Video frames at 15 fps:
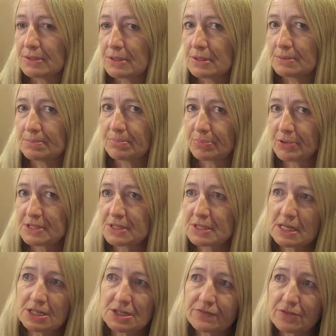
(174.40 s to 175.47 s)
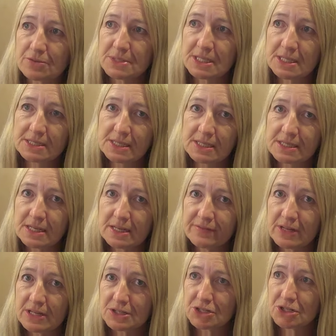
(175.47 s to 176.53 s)
to the presentation from CCTV
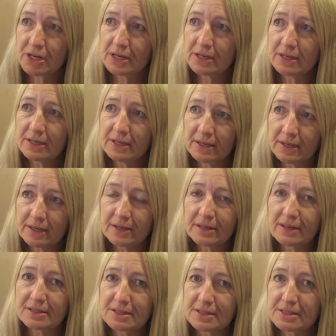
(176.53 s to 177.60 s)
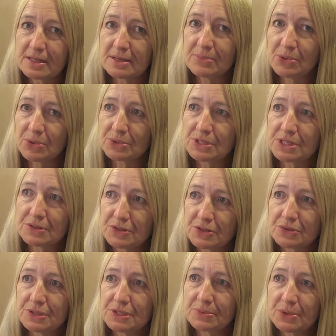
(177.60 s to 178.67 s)
in China, and I'd like to see more
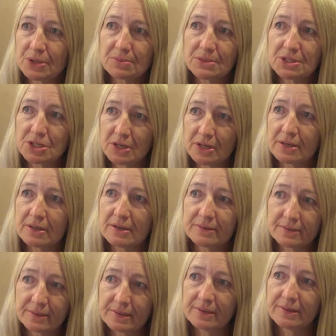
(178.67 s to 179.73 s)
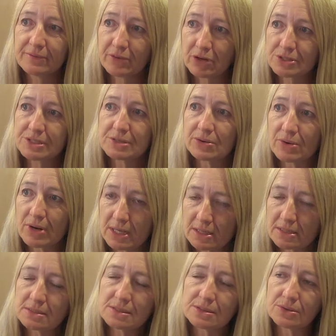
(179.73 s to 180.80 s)
Territorians working with China. Good. We've got some great
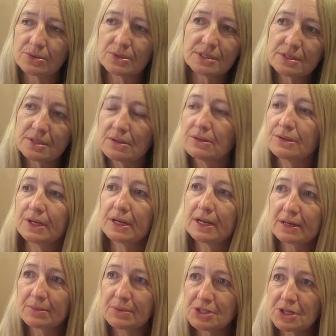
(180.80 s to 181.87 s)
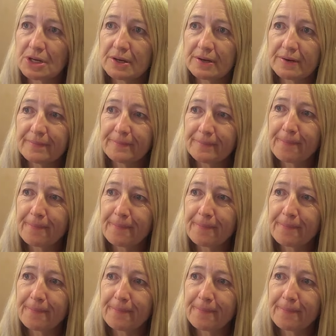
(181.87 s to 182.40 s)
stories that could connect with China.